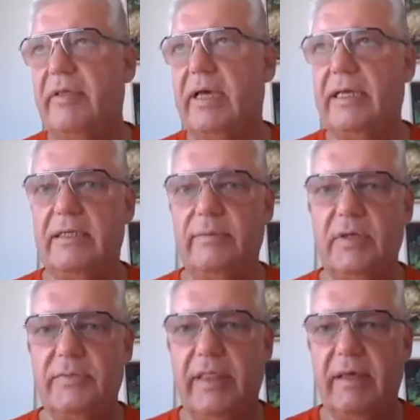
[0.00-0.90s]
the
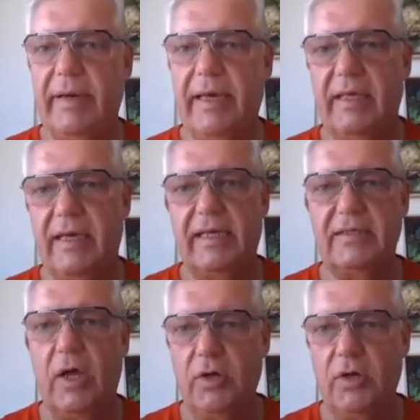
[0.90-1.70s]
customers, when they buy the cars,